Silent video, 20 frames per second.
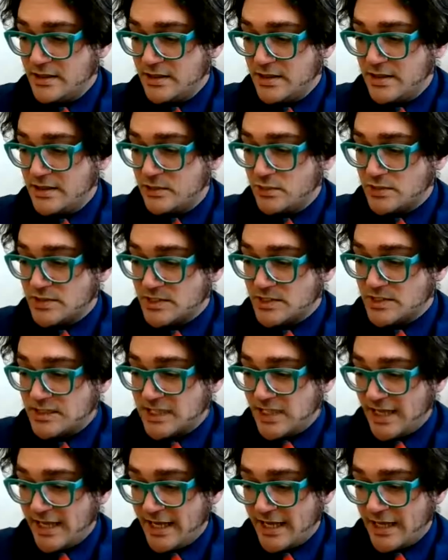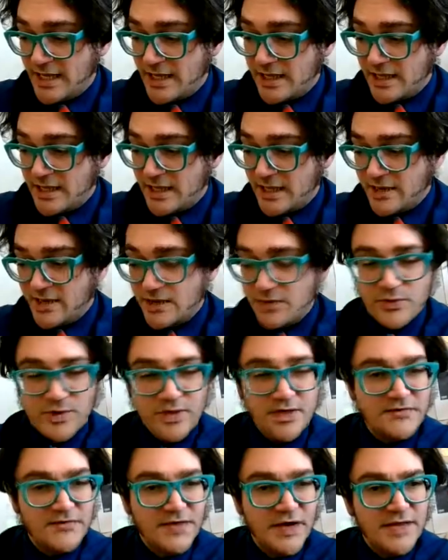equals 10, and then we
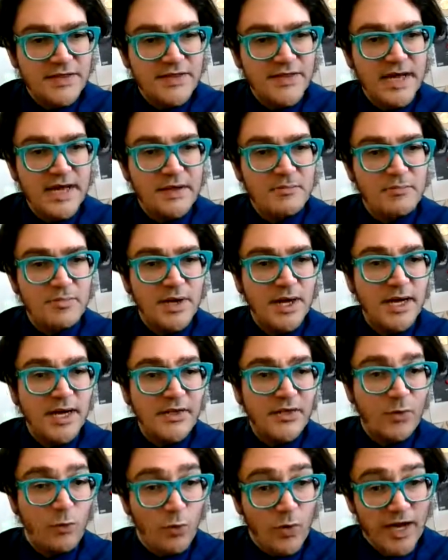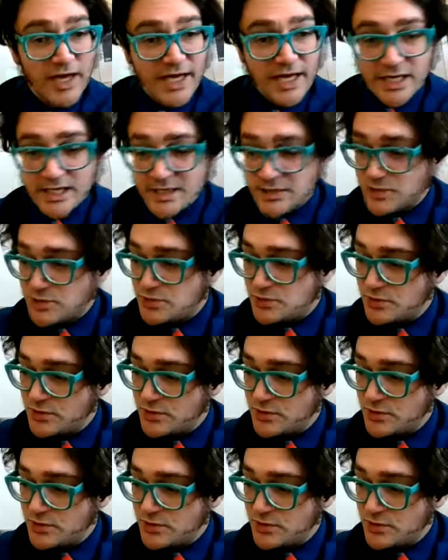divide that by the wage,